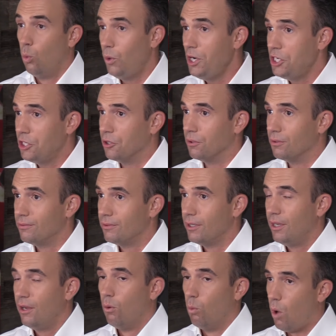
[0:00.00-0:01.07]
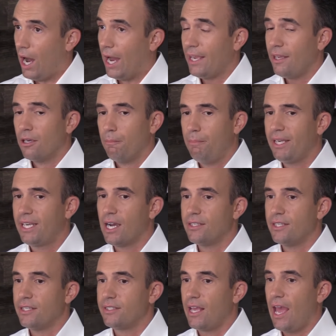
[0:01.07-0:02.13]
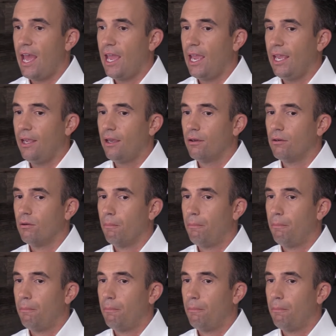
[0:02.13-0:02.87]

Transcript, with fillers: We do. Why? Because it's a